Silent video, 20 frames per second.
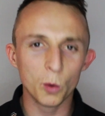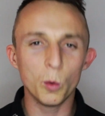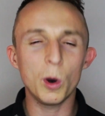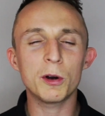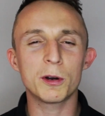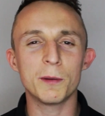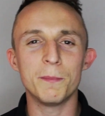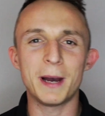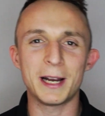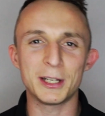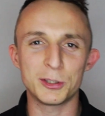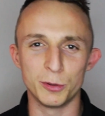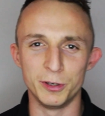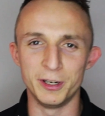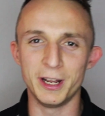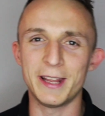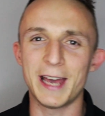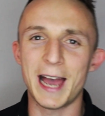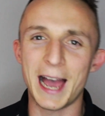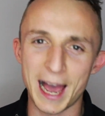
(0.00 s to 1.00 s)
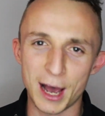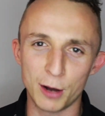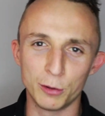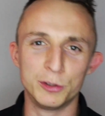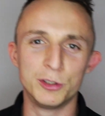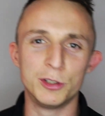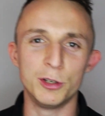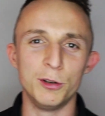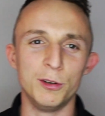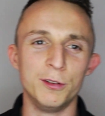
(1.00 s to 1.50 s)
Welcome back to another
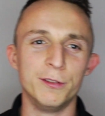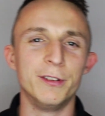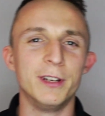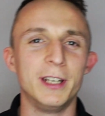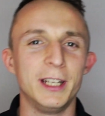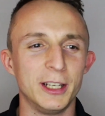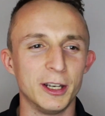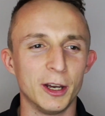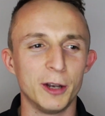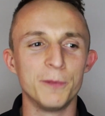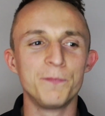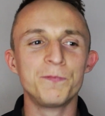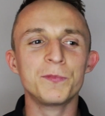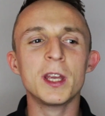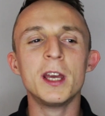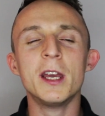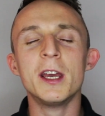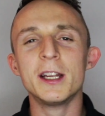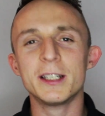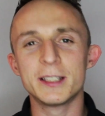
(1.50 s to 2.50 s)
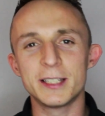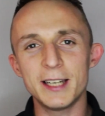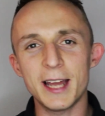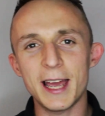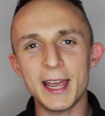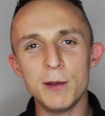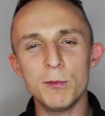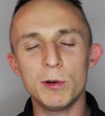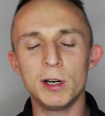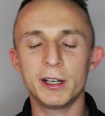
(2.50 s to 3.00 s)
how-to video.
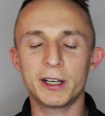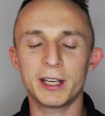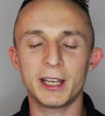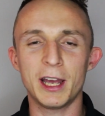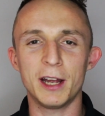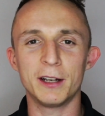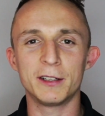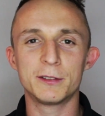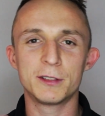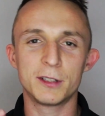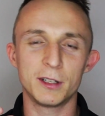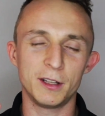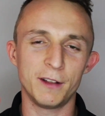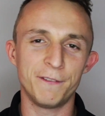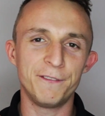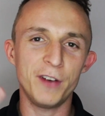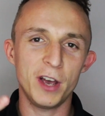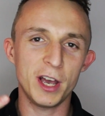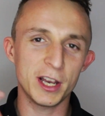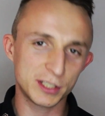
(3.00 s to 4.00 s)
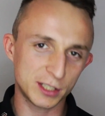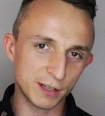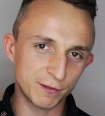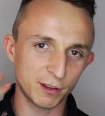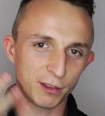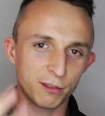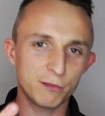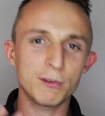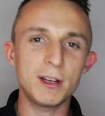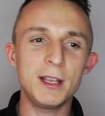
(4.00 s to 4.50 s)
Today we're looking at the first of a
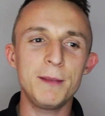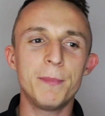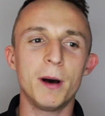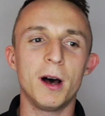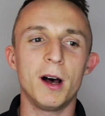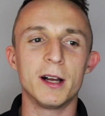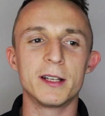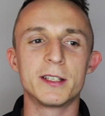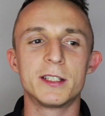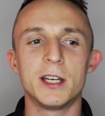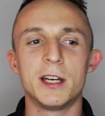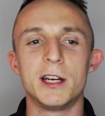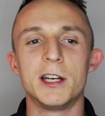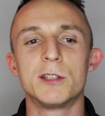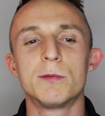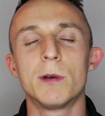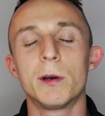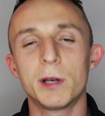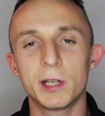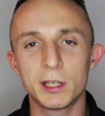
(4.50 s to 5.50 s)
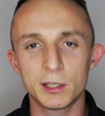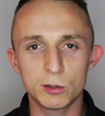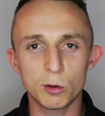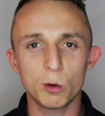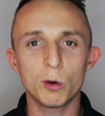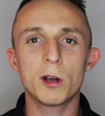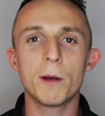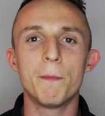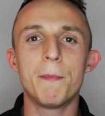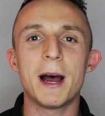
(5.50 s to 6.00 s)
three-part series where we're going to
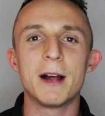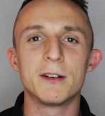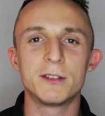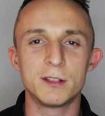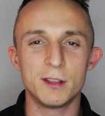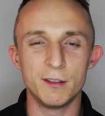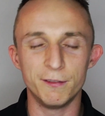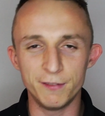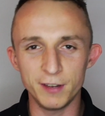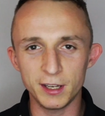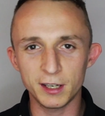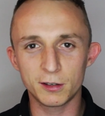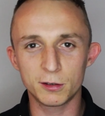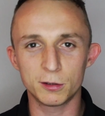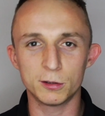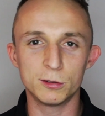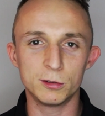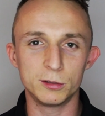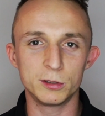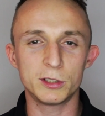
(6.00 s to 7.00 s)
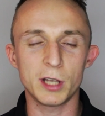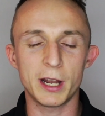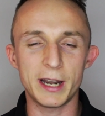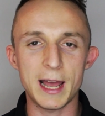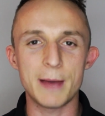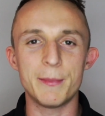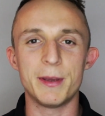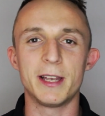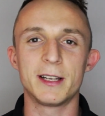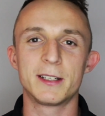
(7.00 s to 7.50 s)
talk about the vehicle
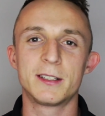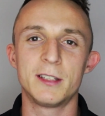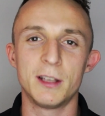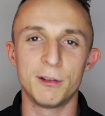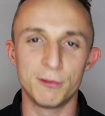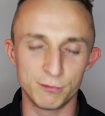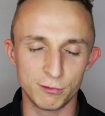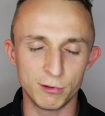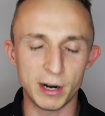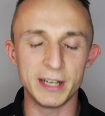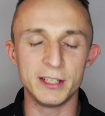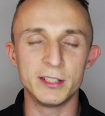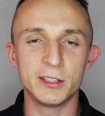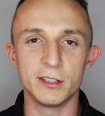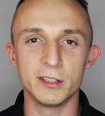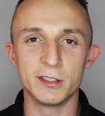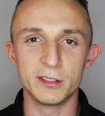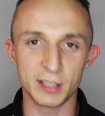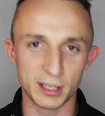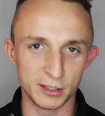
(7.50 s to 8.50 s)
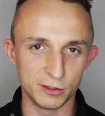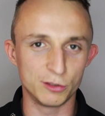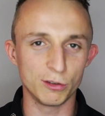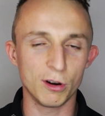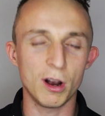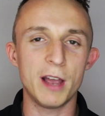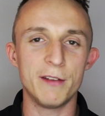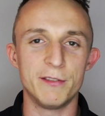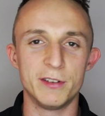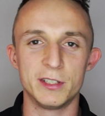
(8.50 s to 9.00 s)
dynamics that racers and
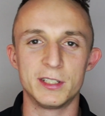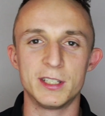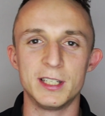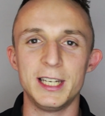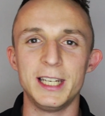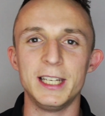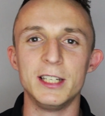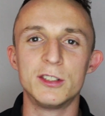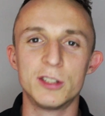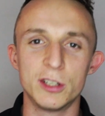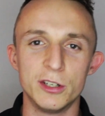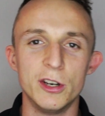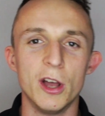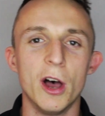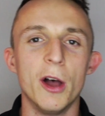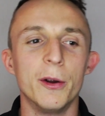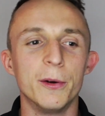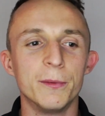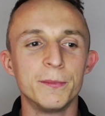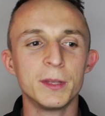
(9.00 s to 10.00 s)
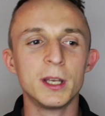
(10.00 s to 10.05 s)
drivers need to know.